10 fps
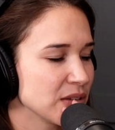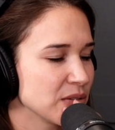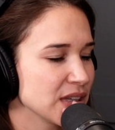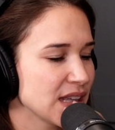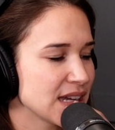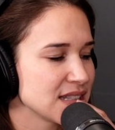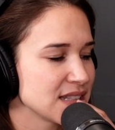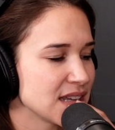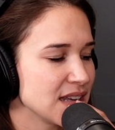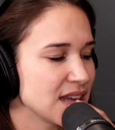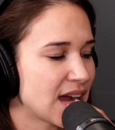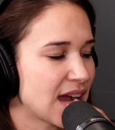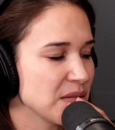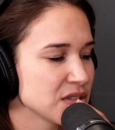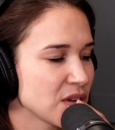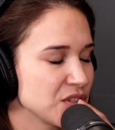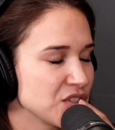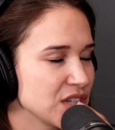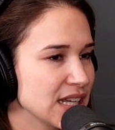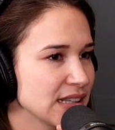realized that I was always
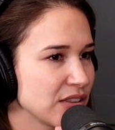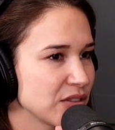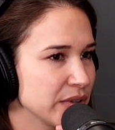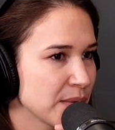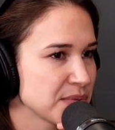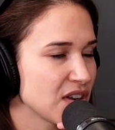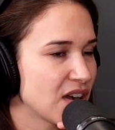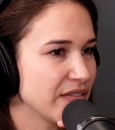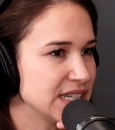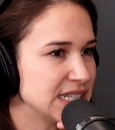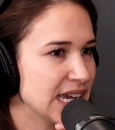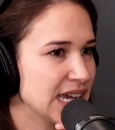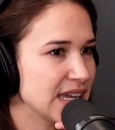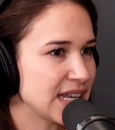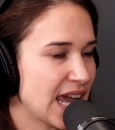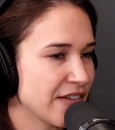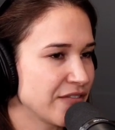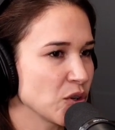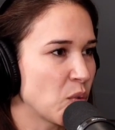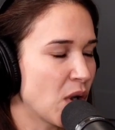drinking like 3 cups of coffee a day. And
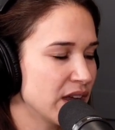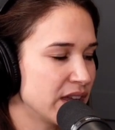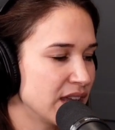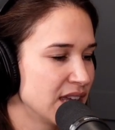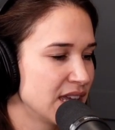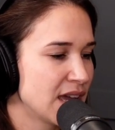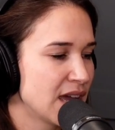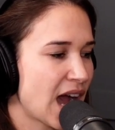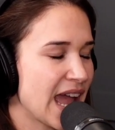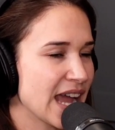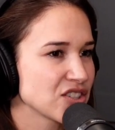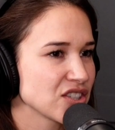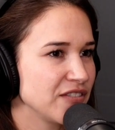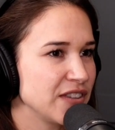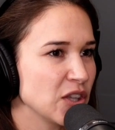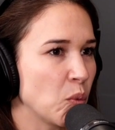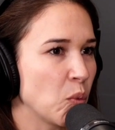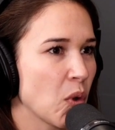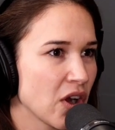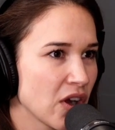after one, I actually feel
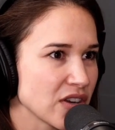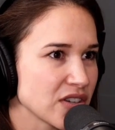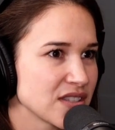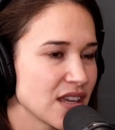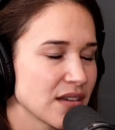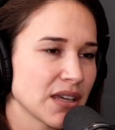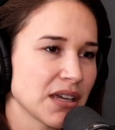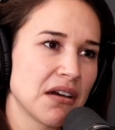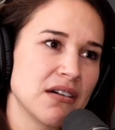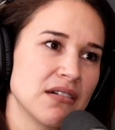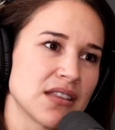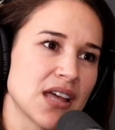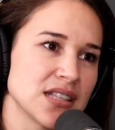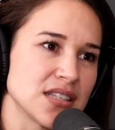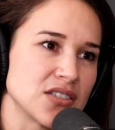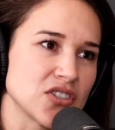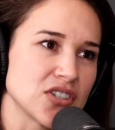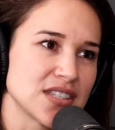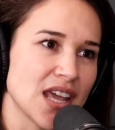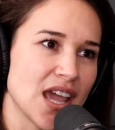worse. And I'm like, oh, that's
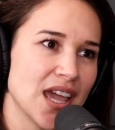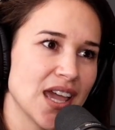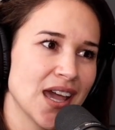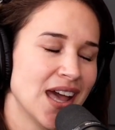interesting.